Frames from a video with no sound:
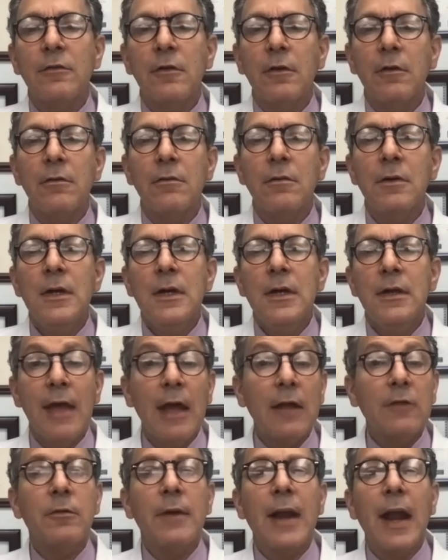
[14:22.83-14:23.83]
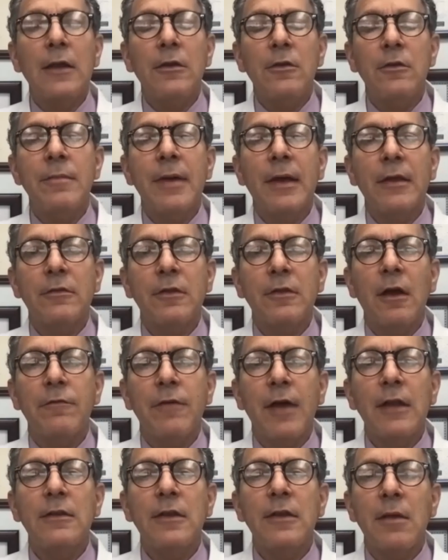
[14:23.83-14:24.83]
So that's what I do myself.
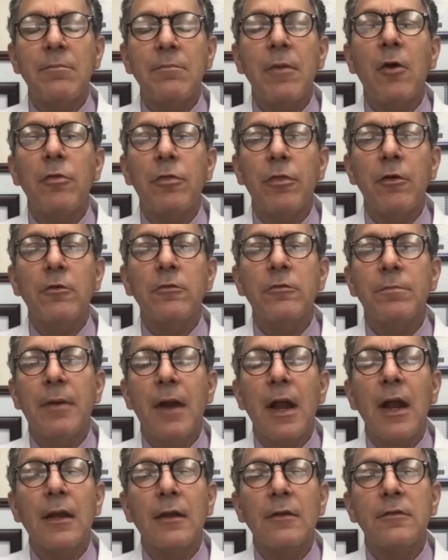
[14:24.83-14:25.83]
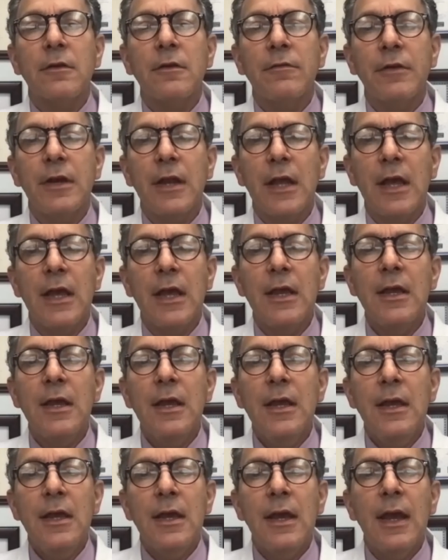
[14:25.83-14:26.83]
I take both those products every day
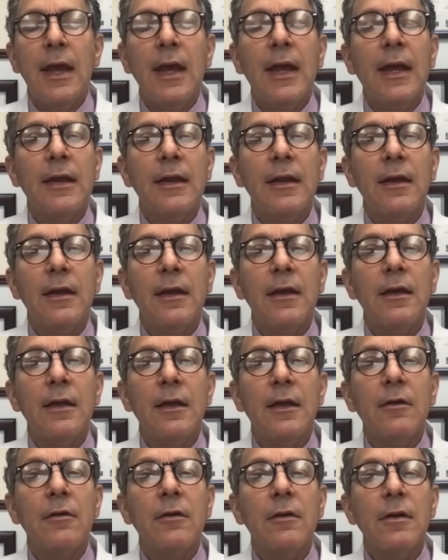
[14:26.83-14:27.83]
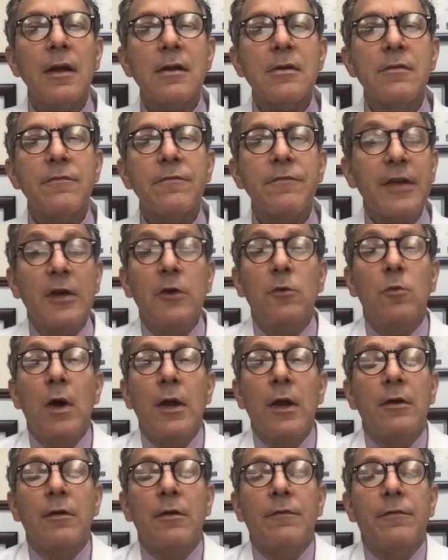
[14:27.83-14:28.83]
and uh, you know feel
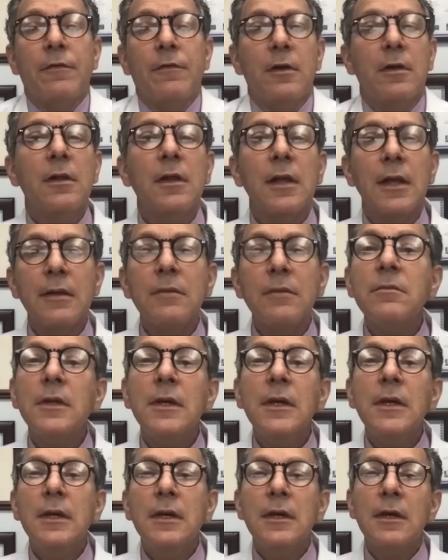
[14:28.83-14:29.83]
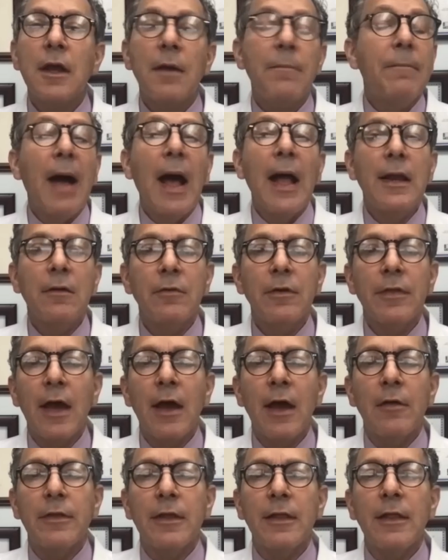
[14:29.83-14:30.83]
wonderful and combine it with a
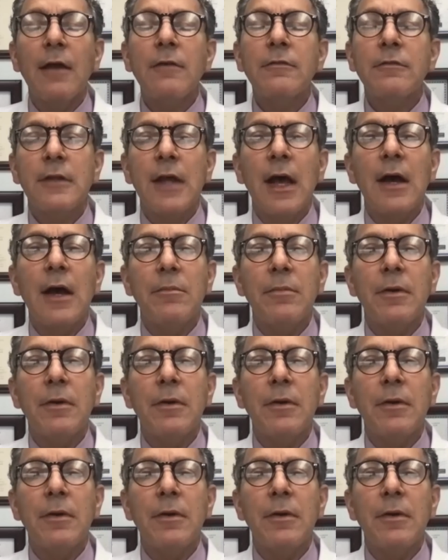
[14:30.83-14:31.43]
healthy lifestyle.